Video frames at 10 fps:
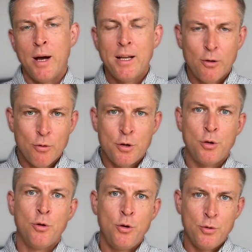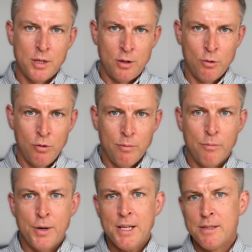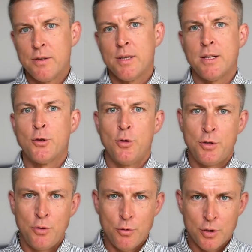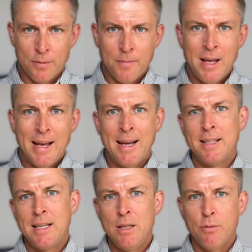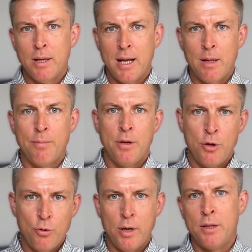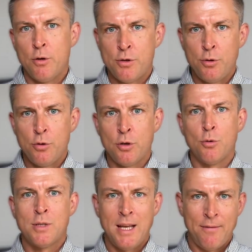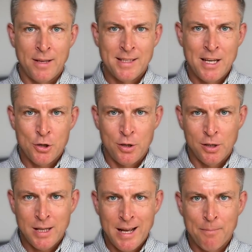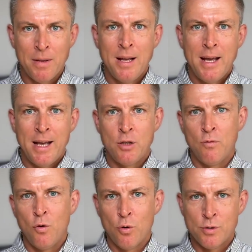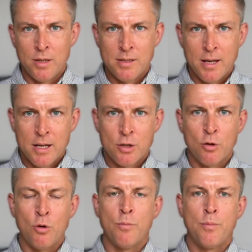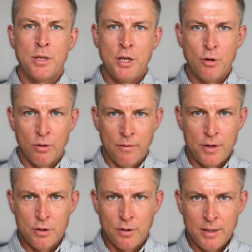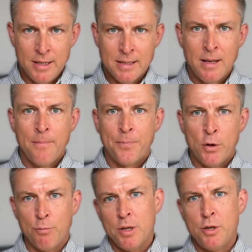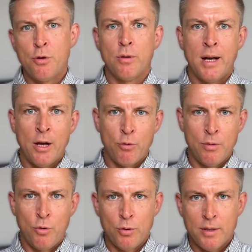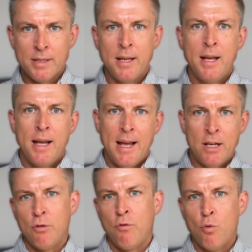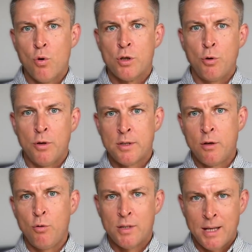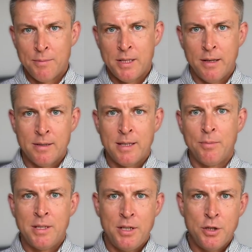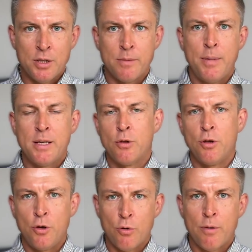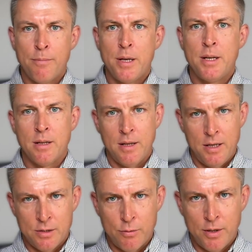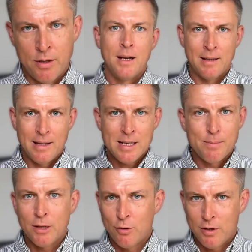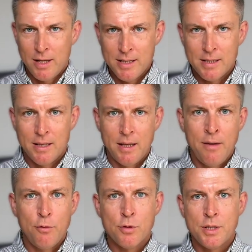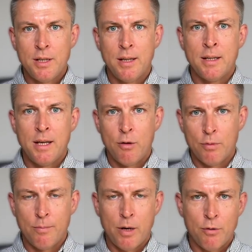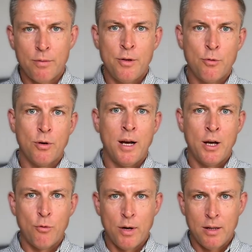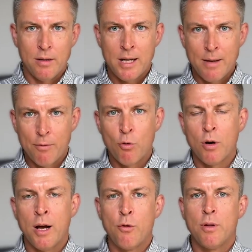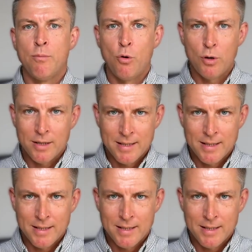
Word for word: I encourage you to use that tool, bring the results to your surgeon, and it will help you and your surgeon to save essential time and to focus the discussion on particular visual needs, on particular I O L models, and of course to exclude something, some decisions based on your medical history. And last but not least, if you're still in doubt about your I O L type or I O L model